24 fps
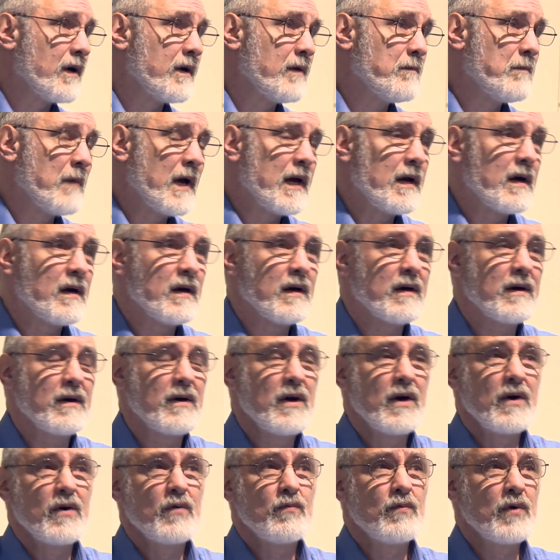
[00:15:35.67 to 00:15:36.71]
He made a
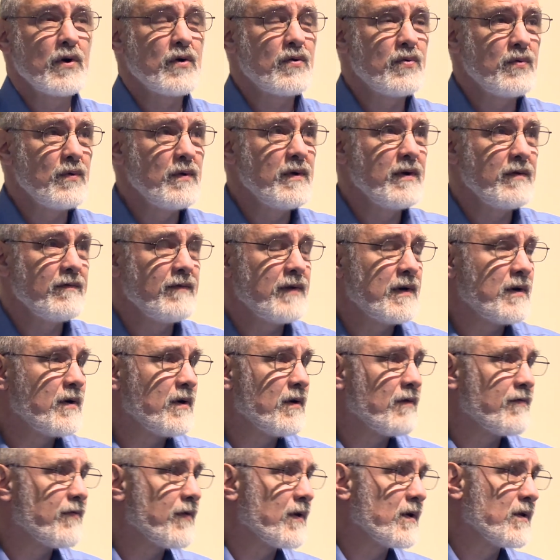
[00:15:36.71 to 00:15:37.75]
recruiting
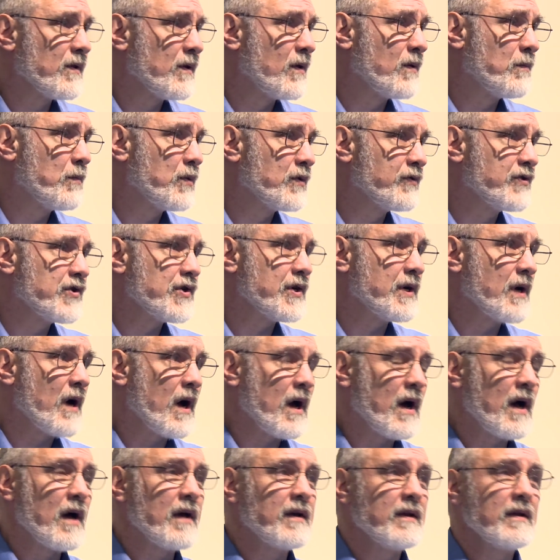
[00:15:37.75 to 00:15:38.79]
video for Global
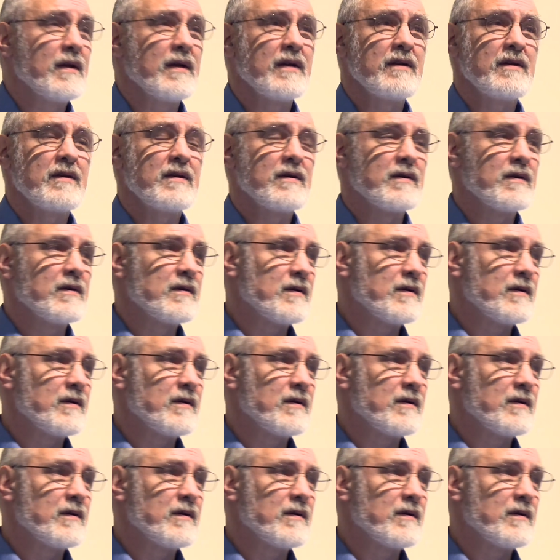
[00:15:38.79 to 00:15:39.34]
Jihad that